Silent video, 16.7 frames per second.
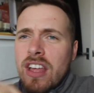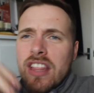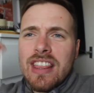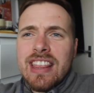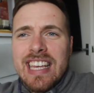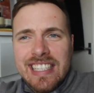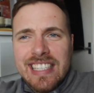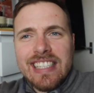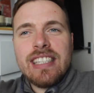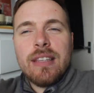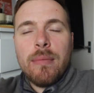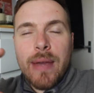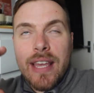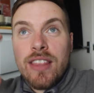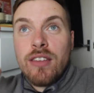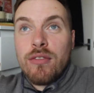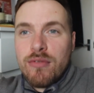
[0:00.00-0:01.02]
this is the
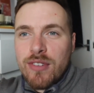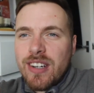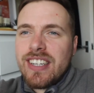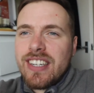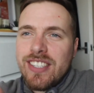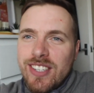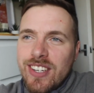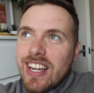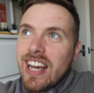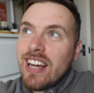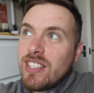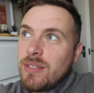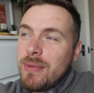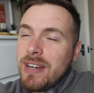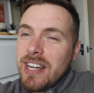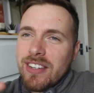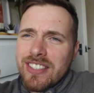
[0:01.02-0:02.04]
bit that really stood out
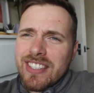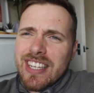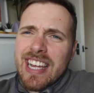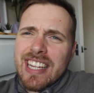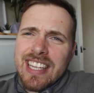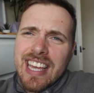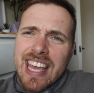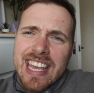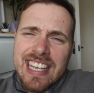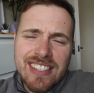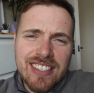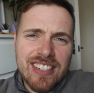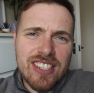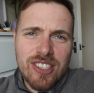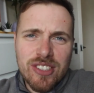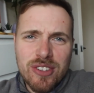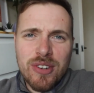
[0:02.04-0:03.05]
to me, and I was saying that
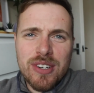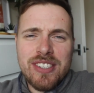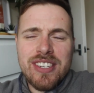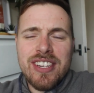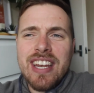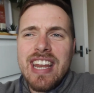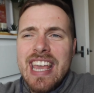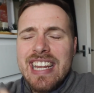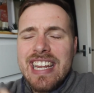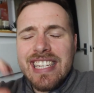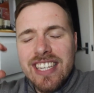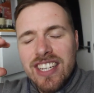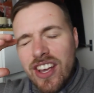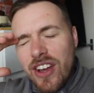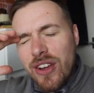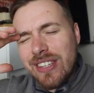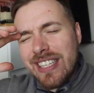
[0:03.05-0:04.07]
isn't just Christian. He
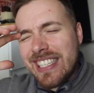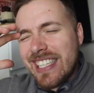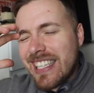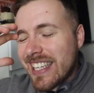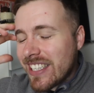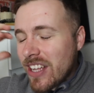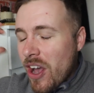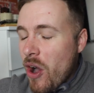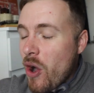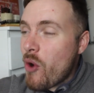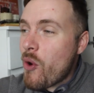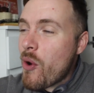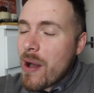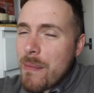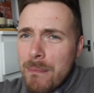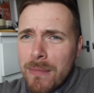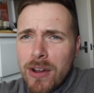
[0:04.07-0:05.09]
goes into this
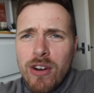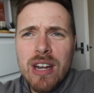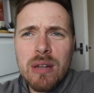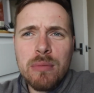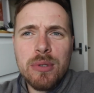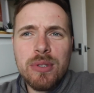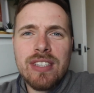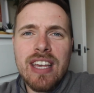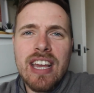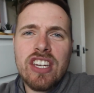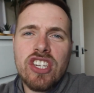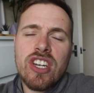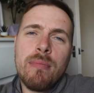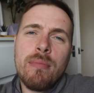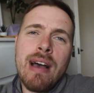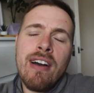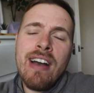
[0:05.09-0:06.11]
whole incredible
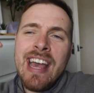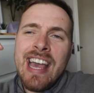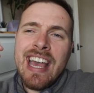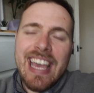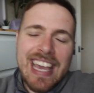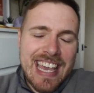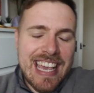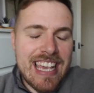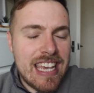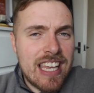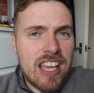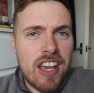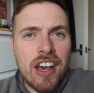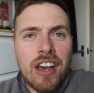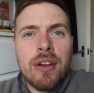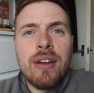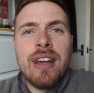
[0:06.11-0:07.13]
section about
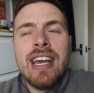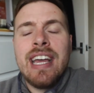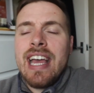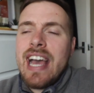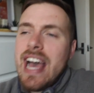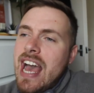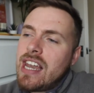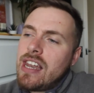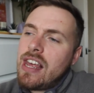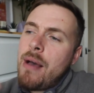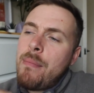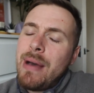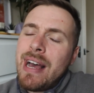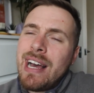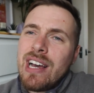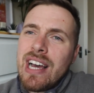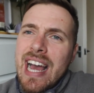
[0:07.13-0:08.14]
ego, and
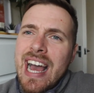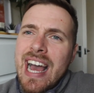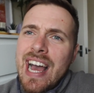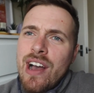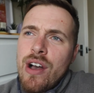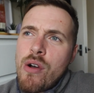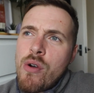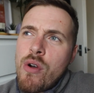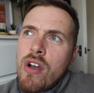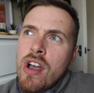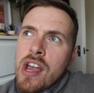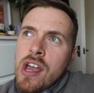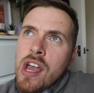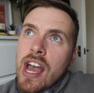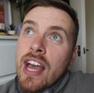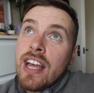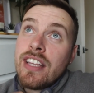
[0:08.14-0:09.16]
about how
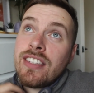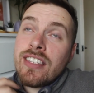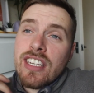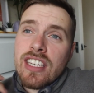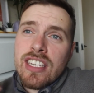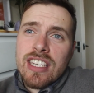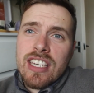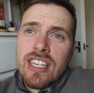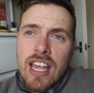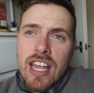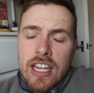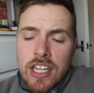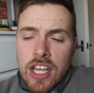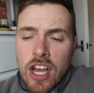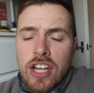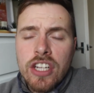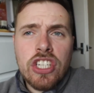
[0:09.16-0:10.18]
as
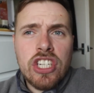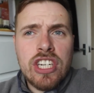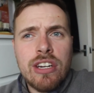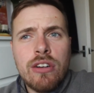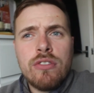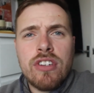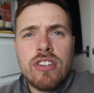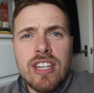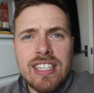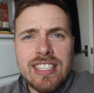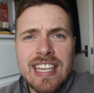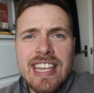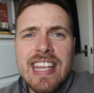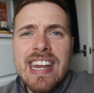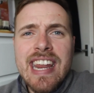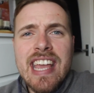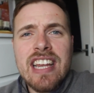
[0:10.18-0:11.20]
young children and
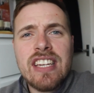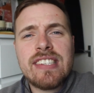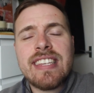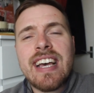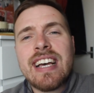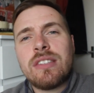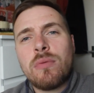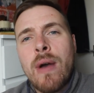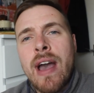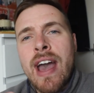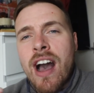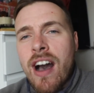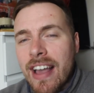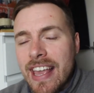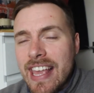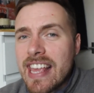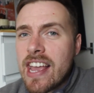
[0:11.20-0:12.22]
teenagers, that's where
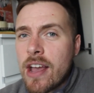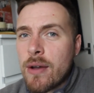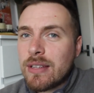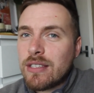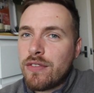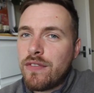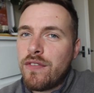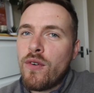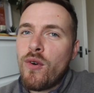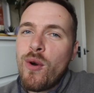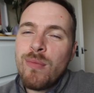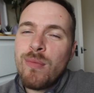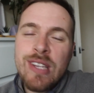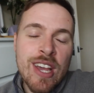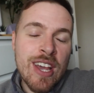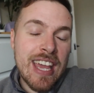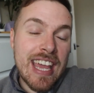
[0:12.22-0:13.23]
our ego is
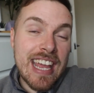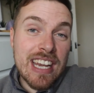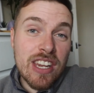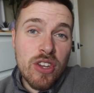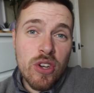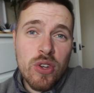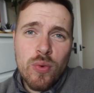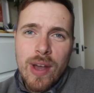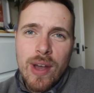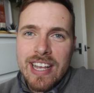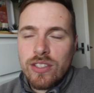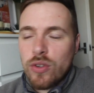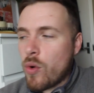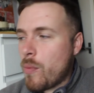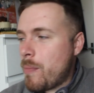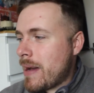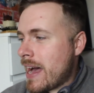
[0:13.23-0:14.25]
formed, in good ways
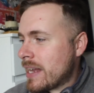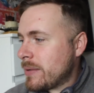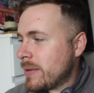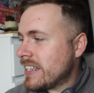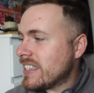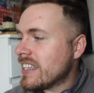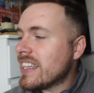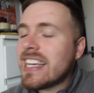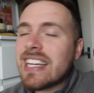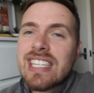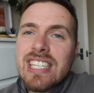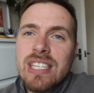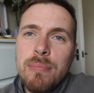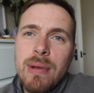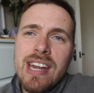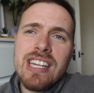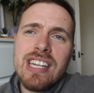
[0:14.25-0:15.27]
or bad ways. And the
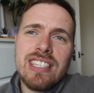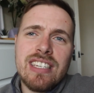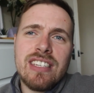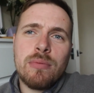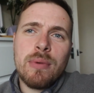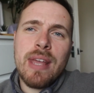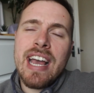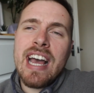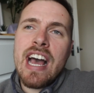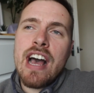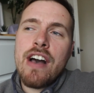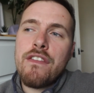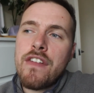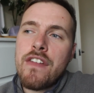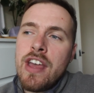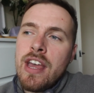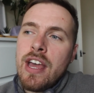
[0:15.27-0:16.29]
experiences we
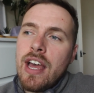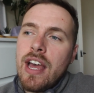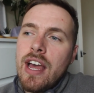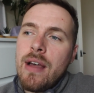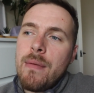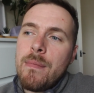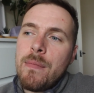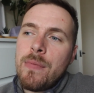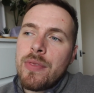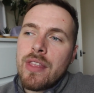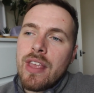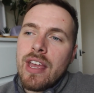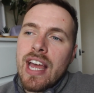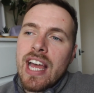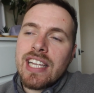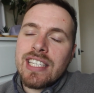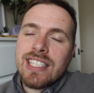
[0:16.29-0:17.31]
have
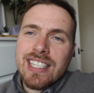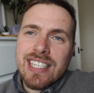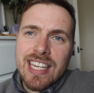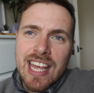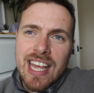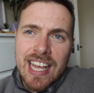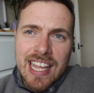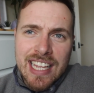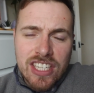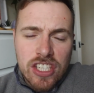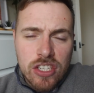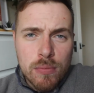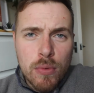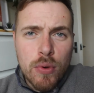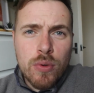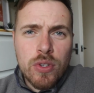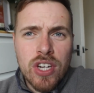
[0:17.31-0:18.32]
as a
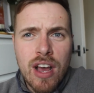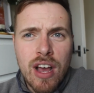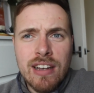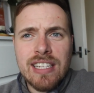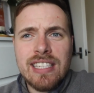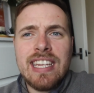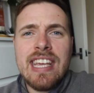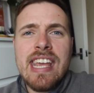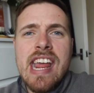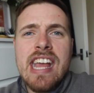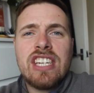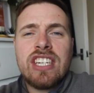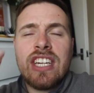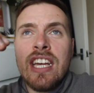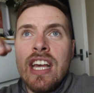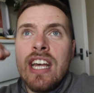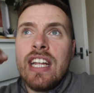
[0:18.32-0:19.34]
small child and
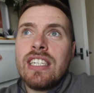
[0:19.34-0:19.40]
teenager